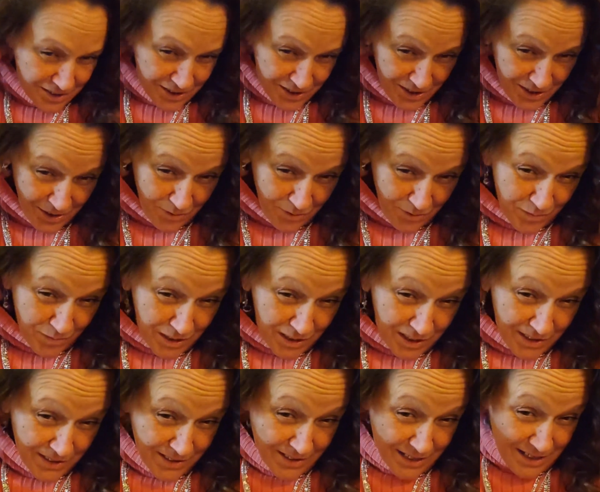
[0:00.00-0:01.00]
Show me
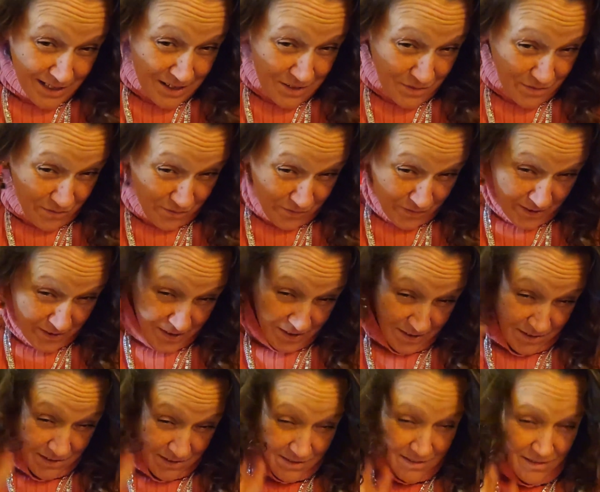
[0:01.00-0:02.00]
your outfit.
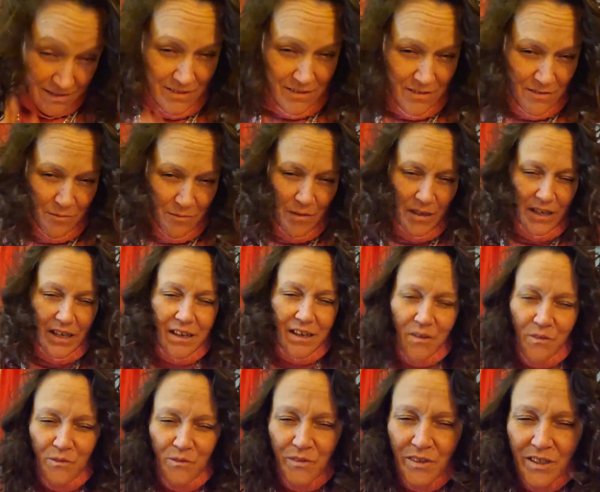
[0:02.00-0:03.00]
Oh, my
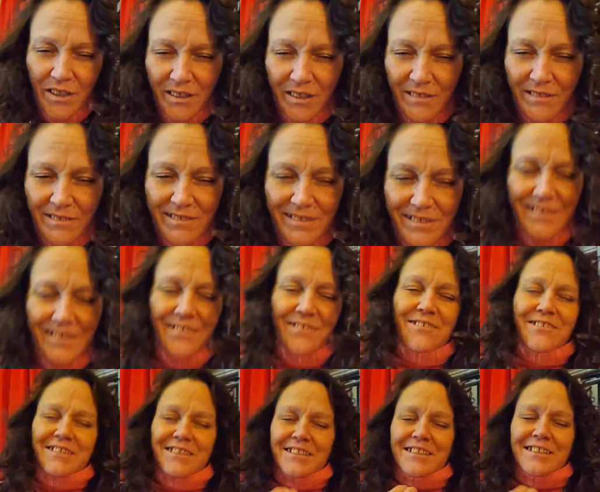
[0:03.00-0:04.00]
outfit?
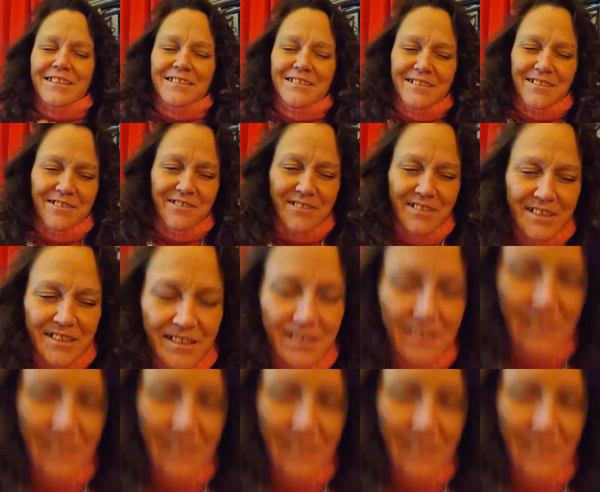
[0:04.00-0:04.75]
I didn't know that.